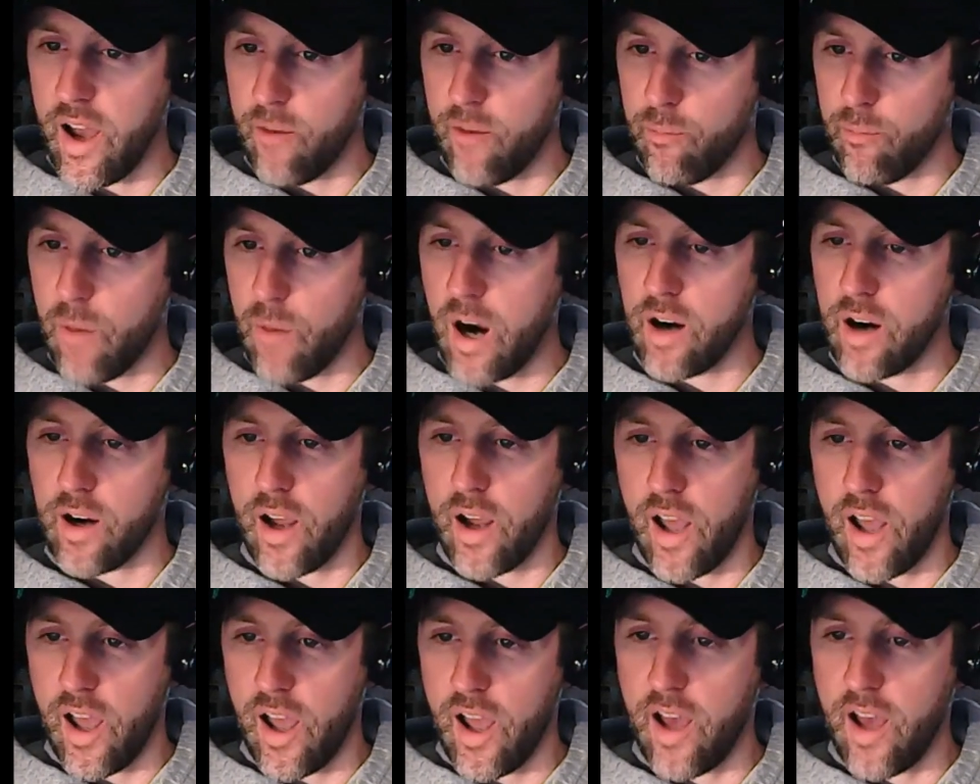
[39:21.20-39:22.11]
Mark,
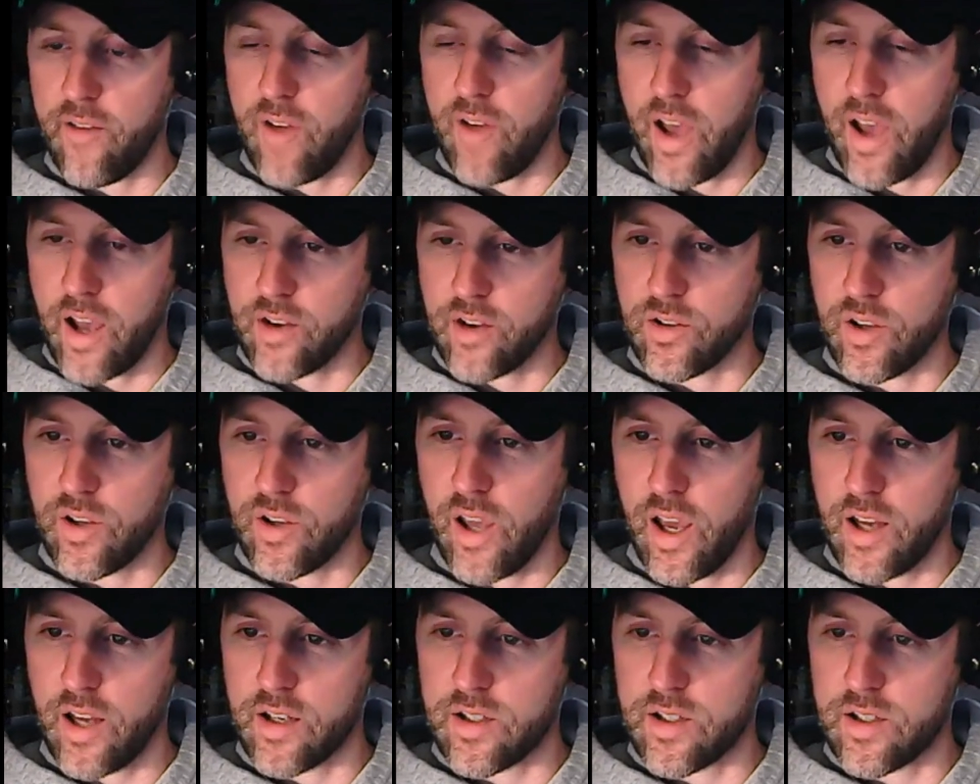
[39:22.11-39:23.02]
I have actually
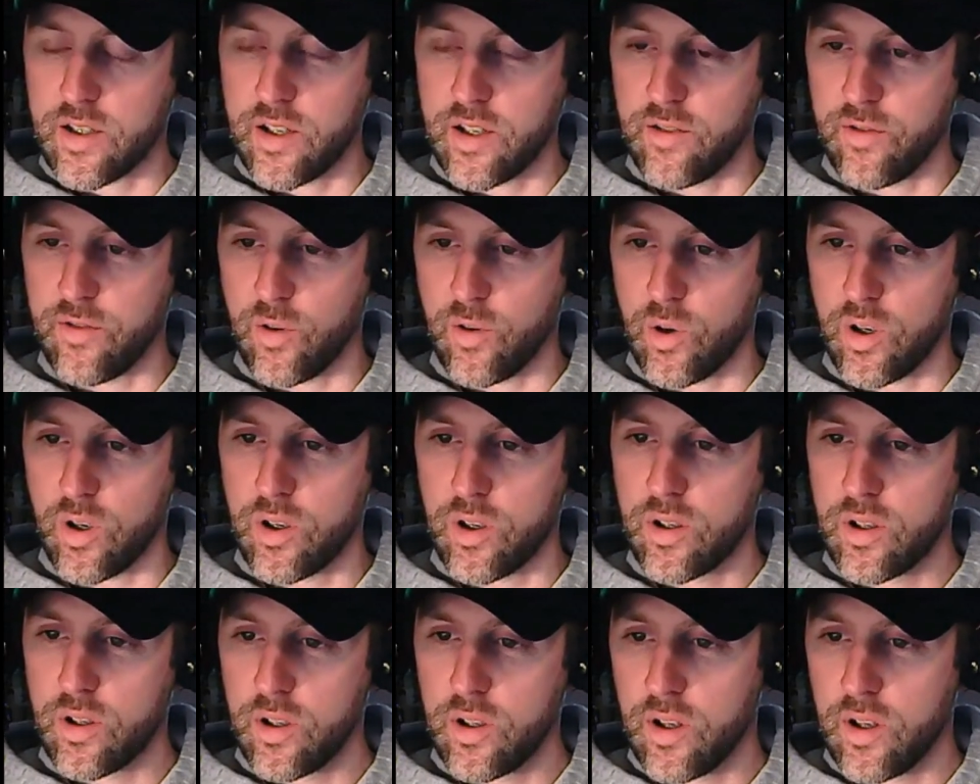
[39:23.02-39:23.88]
had a C4.